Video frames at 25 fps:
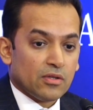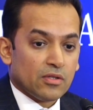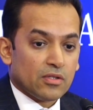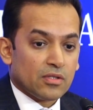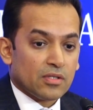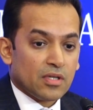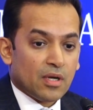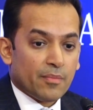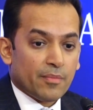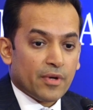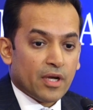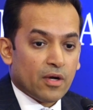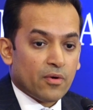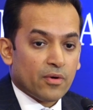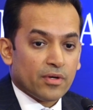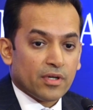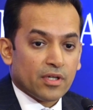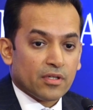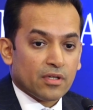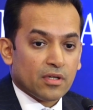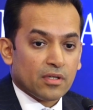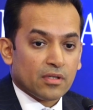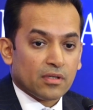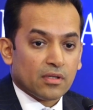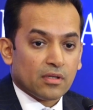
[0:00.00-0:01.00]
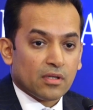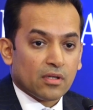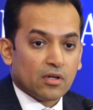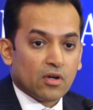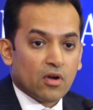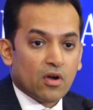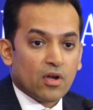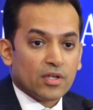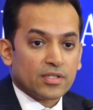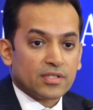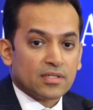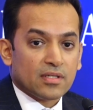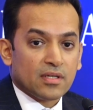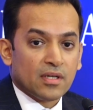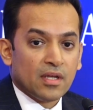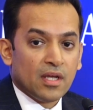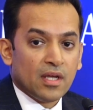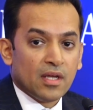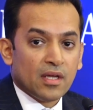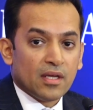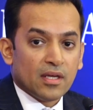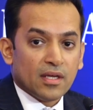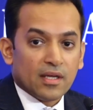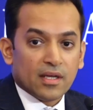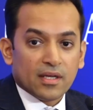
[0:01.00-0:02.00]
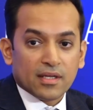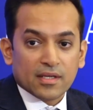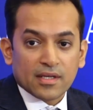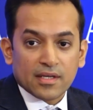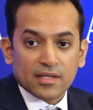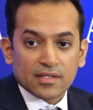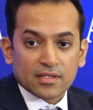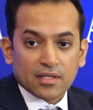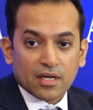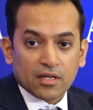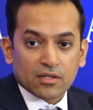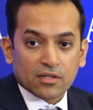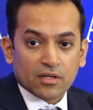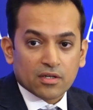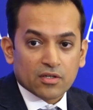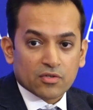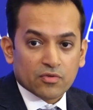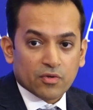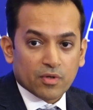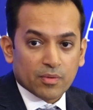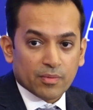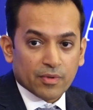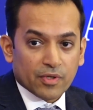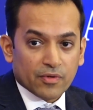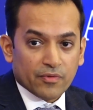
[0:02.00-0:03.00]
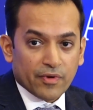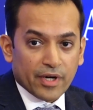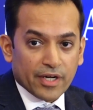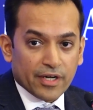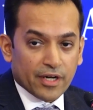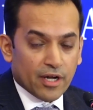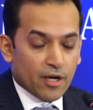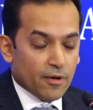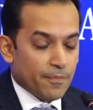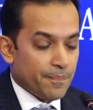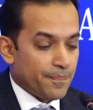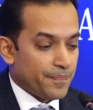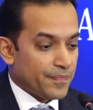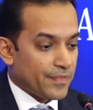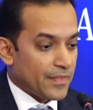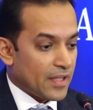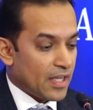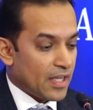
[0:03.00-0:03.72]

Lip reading: somehow or another the cost is uncontrollable right now,